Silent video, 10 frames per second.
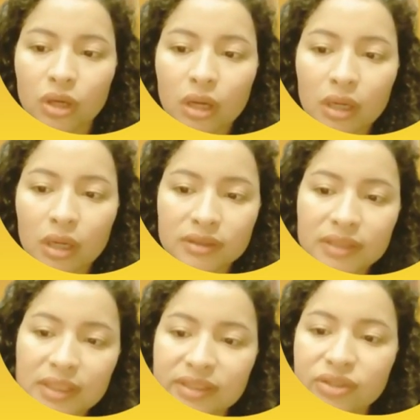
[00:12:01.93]
This
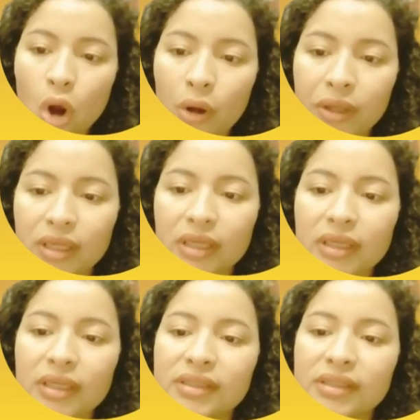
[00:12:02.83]
joint
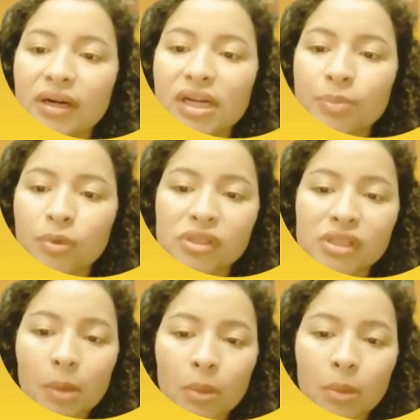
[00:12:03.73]
is responsible